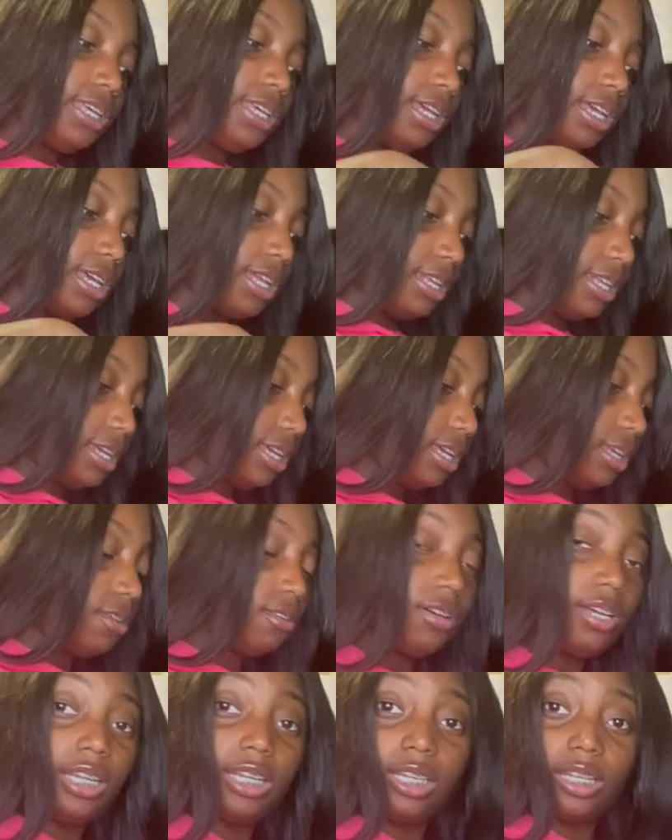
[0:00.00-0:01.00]
And then you're
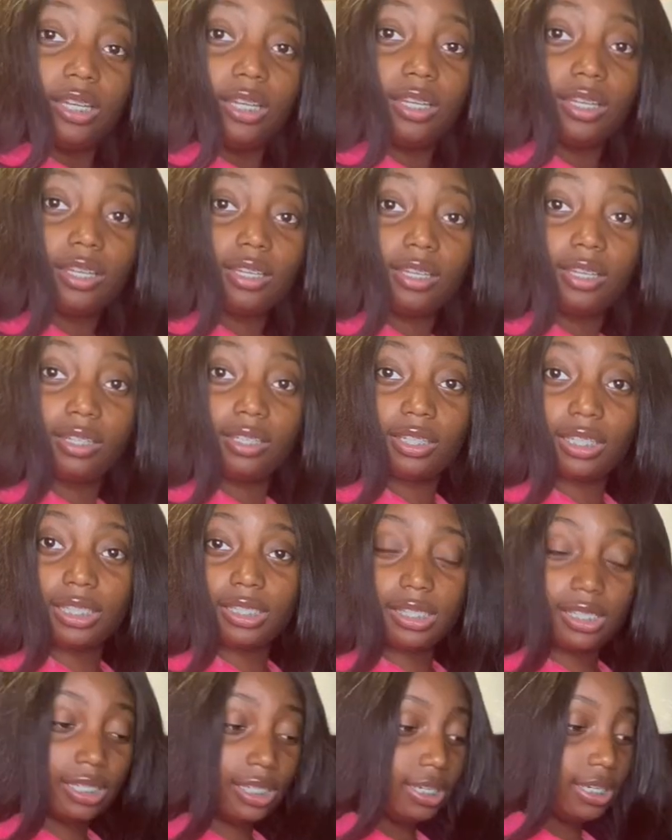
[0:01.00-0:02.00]
gonna cook
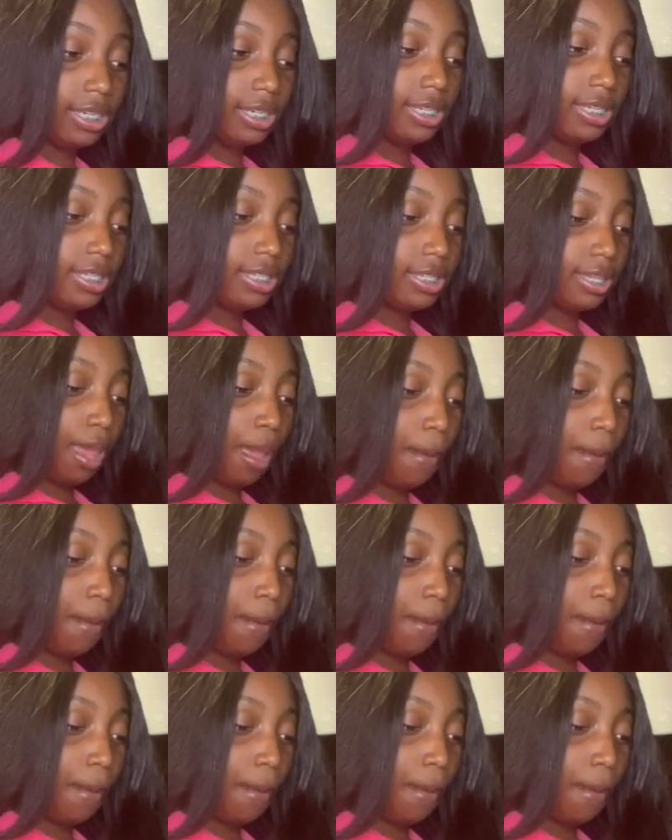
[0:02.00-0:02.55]
until it's